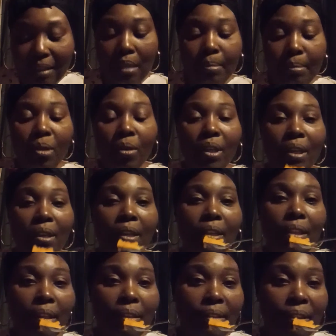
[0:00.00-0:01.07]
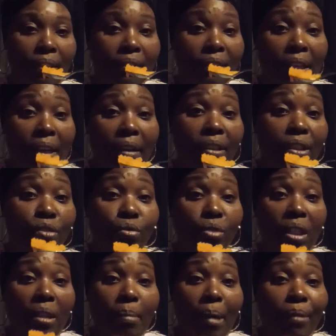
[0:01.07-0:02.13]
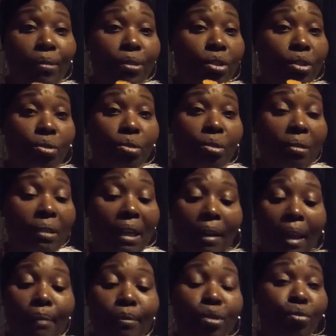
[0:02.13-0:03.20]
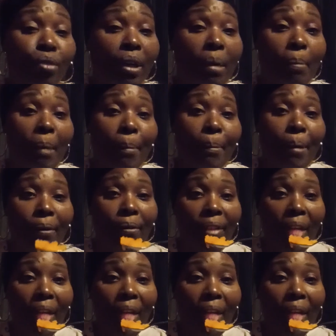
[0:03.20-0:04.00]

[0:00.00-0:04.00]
let me go ahead and eat this because now it's really mouth. So you can tell I was running my mouth.